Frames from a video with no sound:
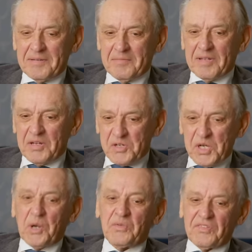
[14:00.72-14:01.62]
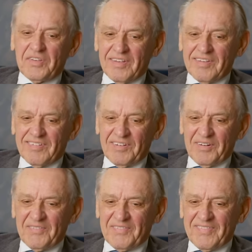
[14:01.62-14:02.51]
But it shows sort
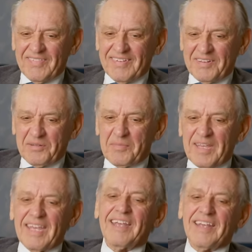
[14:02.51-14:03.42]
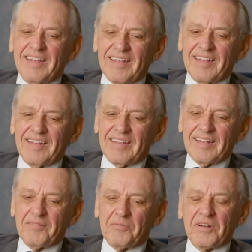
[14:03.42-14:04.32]
of, to me,
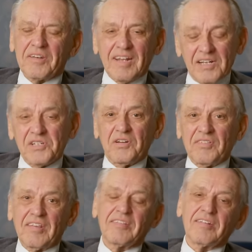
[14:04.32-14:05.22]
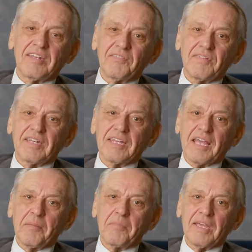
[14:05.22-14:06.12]
what cultural sensitivity
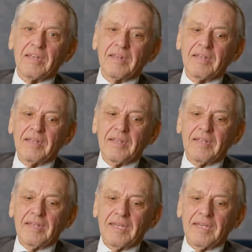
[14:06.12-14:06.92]
can mean.